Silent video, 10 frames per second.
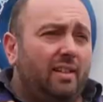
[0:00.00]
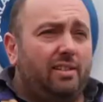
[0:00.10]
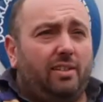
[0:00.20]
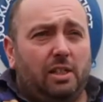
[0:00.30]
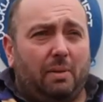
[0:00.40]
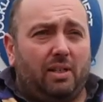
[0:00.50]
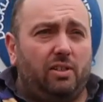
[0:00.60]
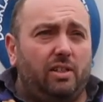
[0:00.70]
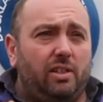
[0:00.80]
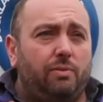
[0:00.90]
science
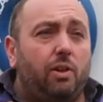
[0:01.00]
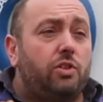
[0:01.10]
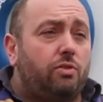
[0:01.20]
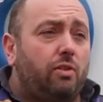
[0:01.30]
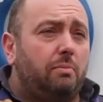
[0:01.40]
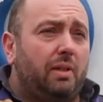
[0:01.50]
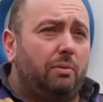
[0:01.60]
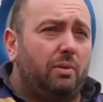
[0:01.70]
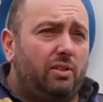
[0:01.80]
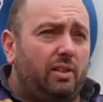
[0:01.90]
badges for astronomy,
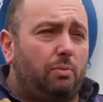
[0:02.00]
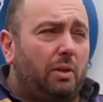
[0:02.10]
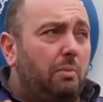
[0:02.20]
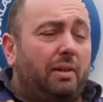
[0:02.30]
which is one of my